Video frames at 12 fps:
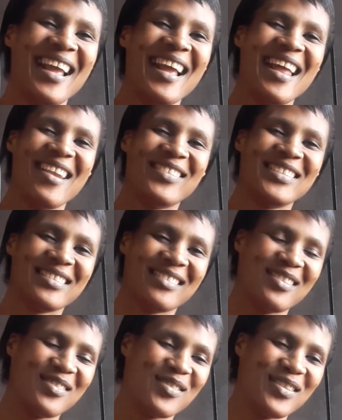I was,
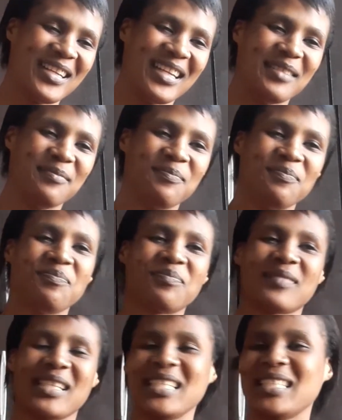oh, okay.
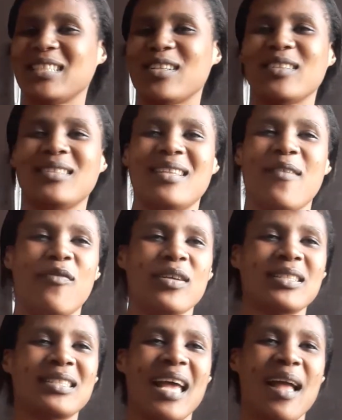This is not the
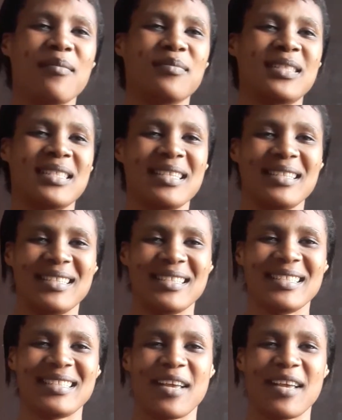first time seeing this.